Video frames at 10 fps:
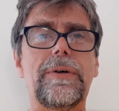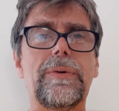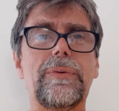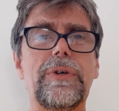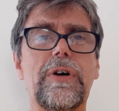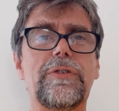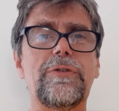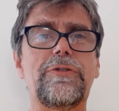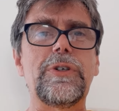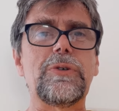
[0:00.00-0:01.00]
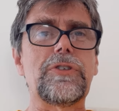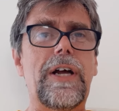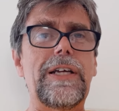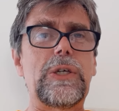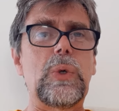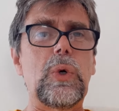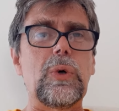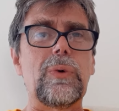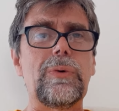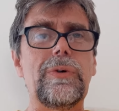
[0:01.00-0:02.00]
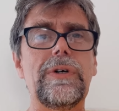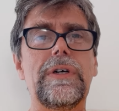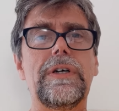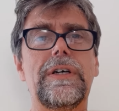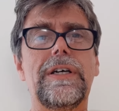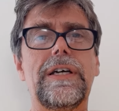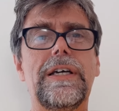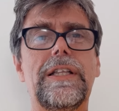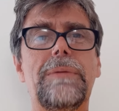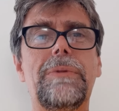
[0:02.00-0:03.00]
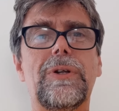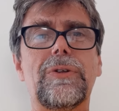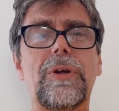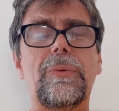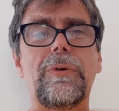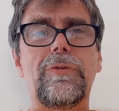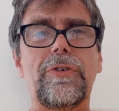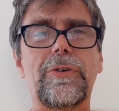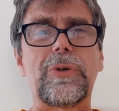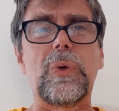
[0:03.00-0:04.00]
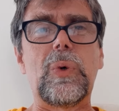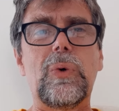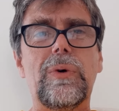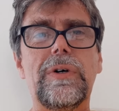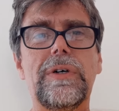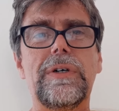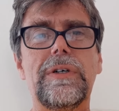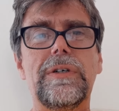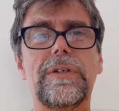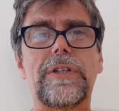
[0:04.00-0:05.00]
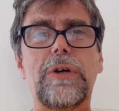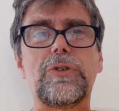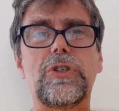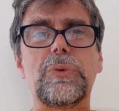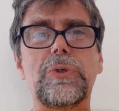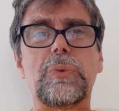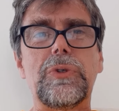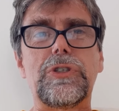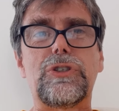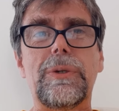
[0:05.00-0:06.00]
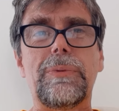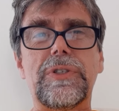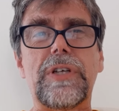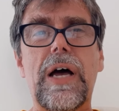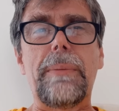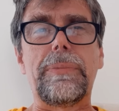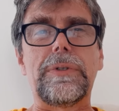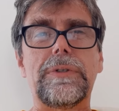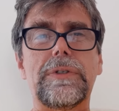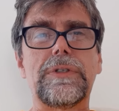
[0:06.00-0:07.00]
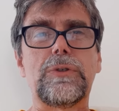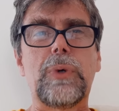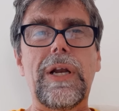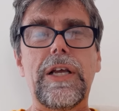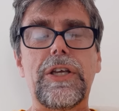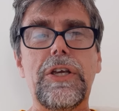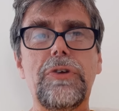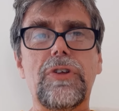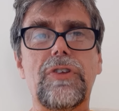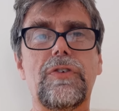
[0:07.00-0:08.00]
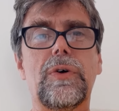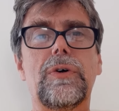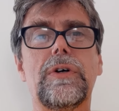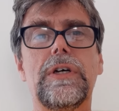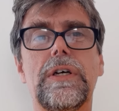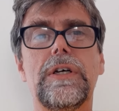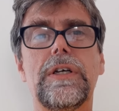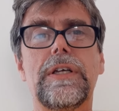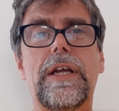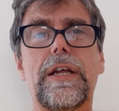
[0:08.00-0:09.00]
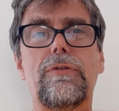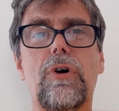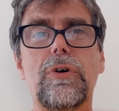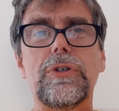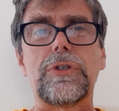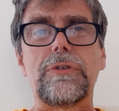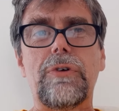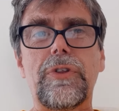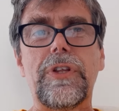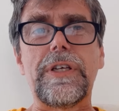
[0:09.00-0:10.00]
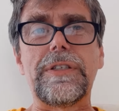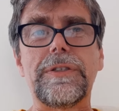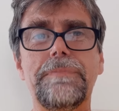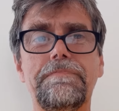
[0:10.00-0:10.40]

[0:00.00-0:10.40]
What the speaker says: We often feel slightly caught in the middle, don't we? We feel caught, those who would want to trip us up and quickly accuse us for getting it wrong, doing the wrong things.